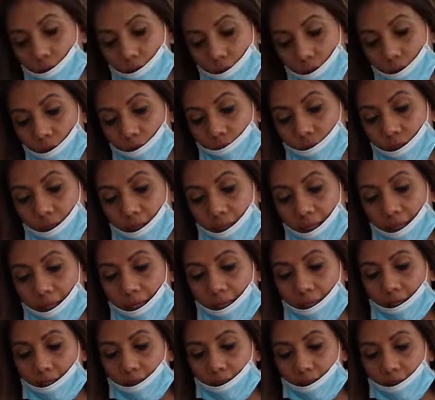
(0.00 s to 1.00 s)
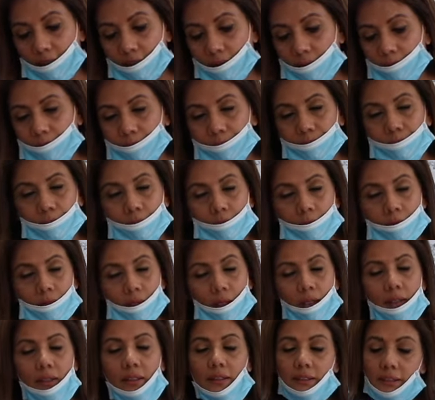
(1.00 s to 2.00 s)
To over needle
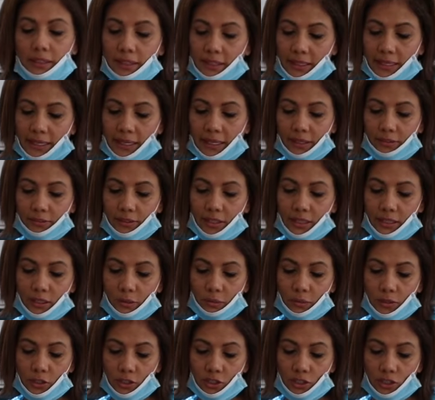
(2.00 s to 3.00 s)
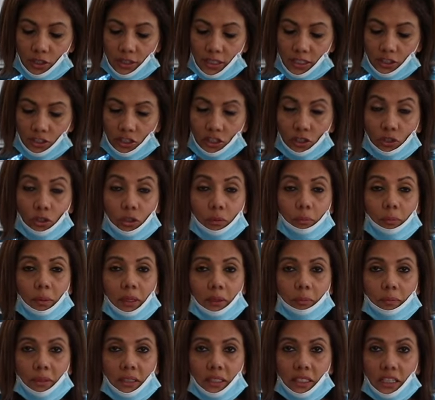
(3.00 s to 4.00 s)
the areas where she's actually got
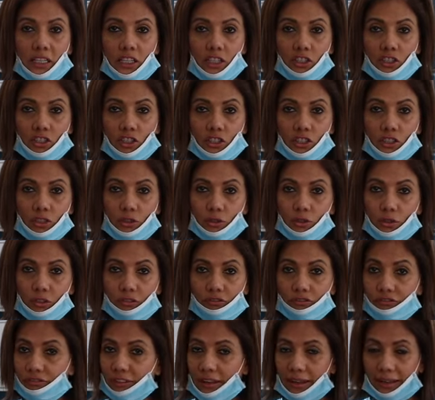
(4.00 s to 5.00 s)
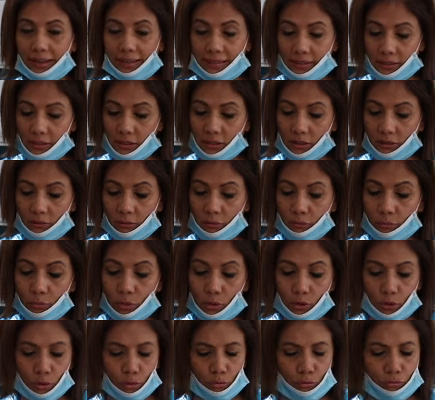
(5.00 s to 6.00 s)
pigmentation, you in fact
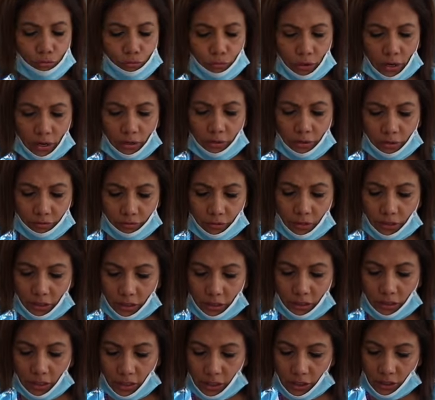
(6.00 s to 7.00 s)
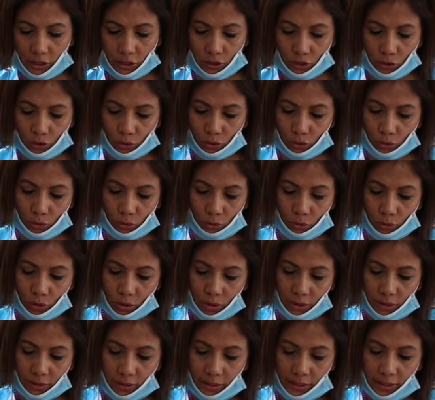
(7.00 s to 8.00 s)
want to very, very lightly do
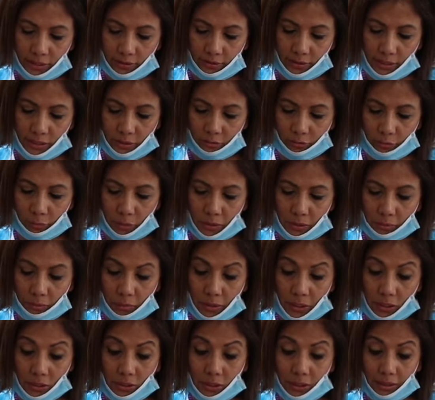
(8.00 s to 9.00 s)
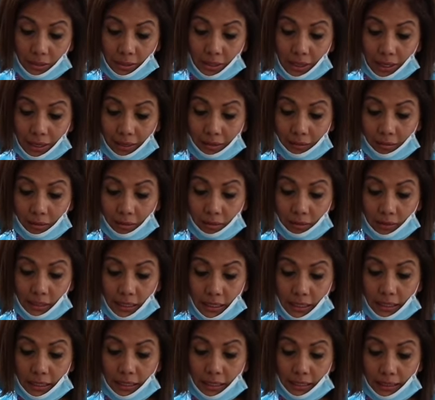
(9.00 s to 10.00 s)
areas for pigment because it can,
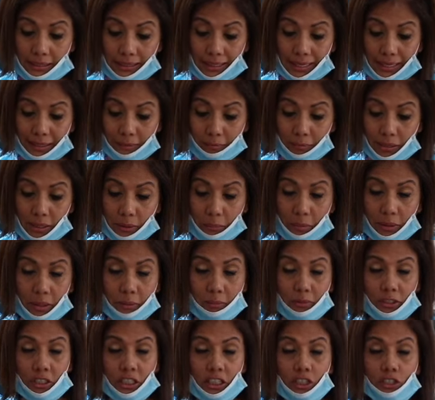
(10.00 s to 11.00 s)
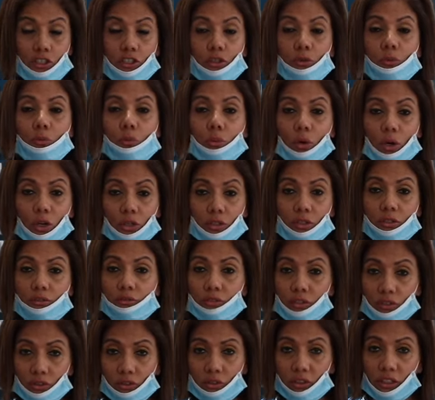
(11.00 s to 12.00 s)
needling can make pigmentation worse
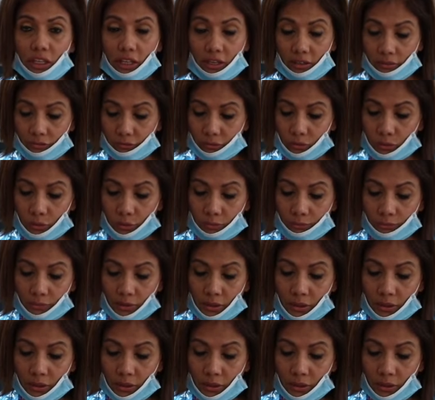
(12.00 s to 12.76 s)
if you're not careful.